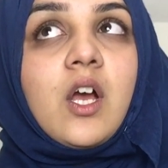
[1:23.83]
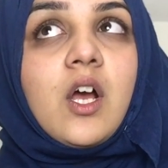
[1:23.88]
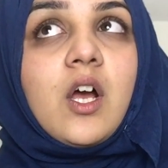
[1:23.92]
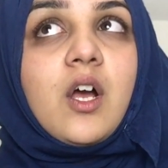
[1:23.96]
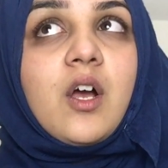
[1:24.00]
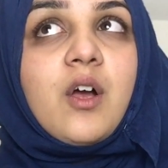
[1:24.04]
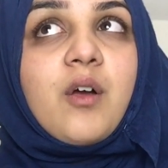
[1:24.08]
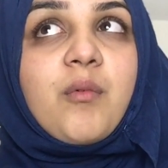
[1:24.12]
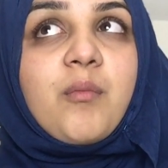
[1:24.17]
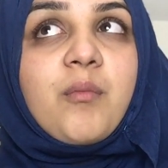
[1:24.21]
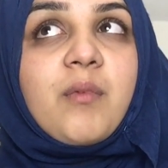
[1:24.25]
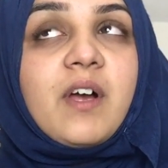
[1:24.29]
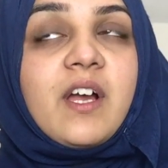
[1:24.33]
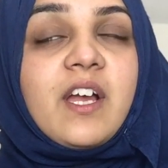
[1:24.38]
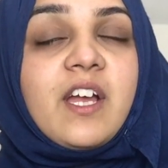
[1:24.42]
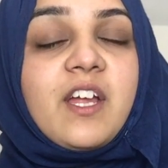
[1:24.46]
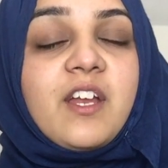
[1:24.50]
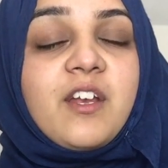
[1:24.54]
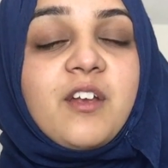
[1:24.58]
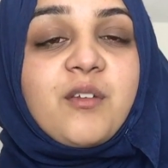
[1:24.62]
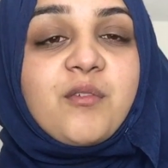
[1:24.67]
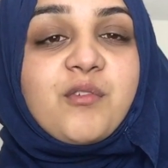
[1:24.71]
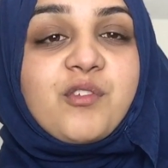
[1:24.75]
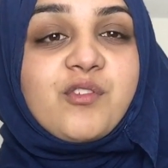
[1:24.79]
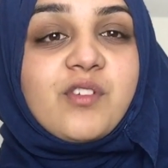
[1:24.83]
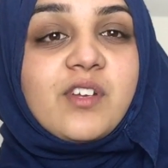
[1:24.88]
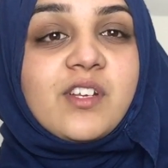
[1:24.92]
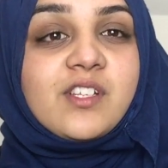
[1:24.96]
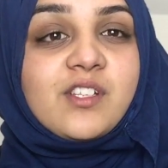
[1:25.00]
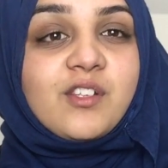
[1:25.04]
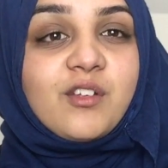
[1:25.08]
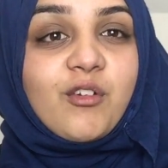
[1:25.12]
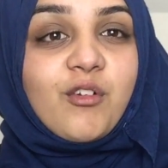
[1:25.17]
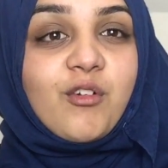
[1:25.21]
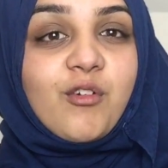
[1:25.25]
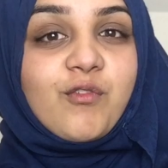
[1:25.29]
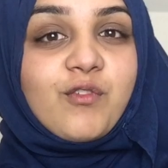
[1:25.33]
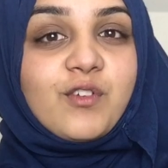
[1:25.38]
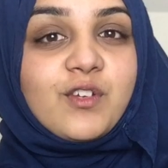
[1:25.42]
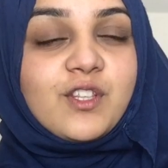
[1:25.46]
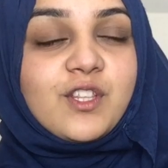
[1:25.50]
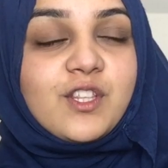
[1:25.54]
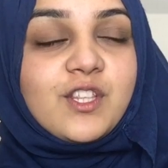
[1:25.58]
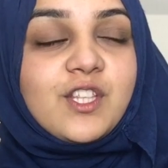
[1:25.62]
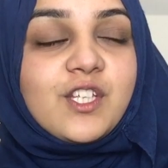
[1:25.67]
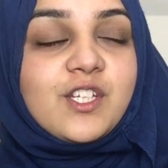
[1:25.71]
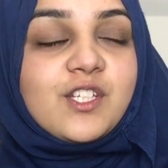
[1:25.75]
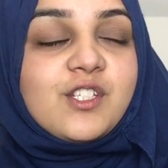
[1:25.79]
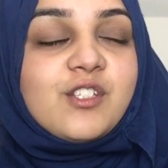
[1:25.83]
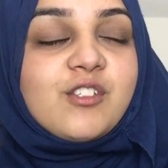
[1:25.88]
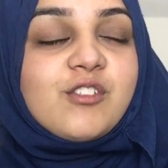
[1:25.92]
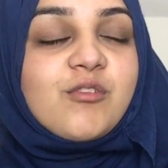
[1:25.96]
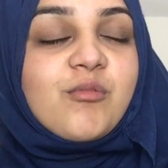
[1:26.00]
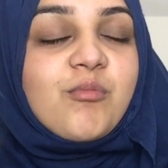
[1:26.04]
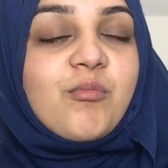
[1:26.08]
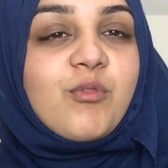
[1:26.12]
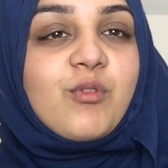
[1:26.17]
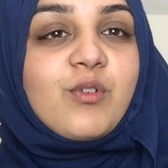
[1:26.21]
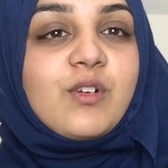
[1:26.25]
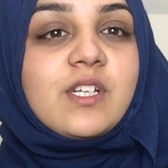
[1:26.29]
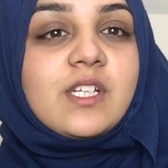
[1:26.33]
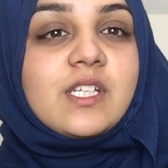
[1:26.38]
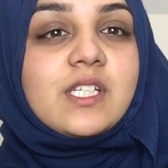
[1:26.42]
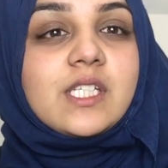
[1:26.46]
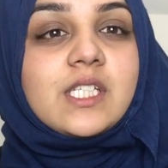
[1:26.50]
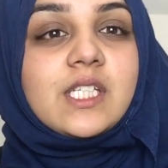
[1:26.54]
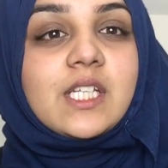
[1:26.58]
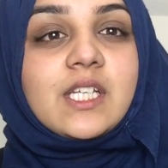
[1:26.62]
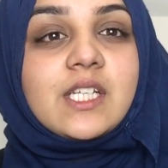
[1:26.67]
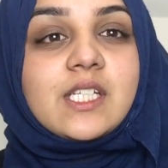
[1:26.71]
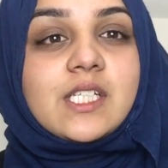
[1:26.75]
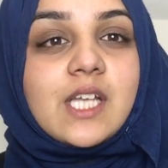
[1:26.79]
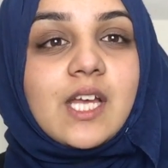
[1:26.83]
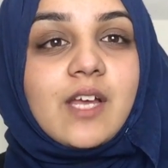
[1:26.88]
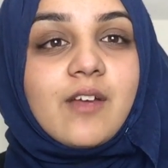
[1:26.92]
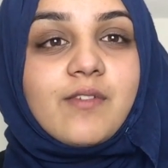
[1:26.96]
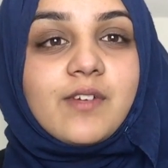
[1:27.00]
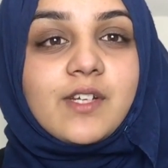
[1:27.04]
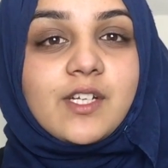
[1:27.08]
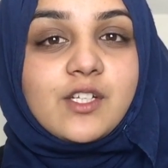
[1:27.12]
I end up stressing over the smallest things ever.